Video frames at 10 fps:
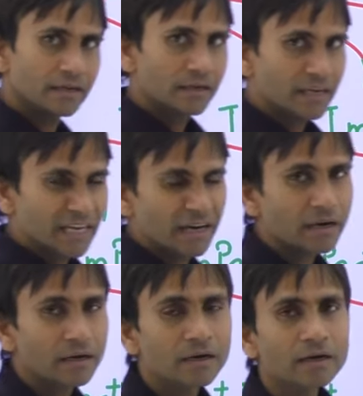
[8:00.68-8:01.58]
air
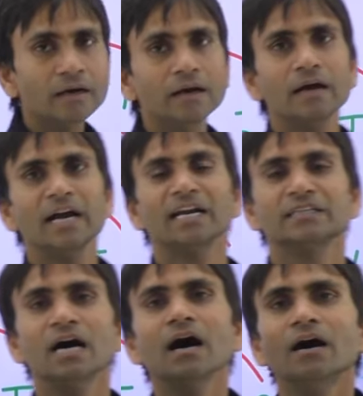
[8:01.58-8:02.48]
and
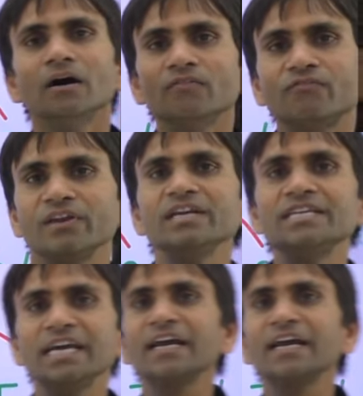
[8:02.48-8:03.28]
the freezing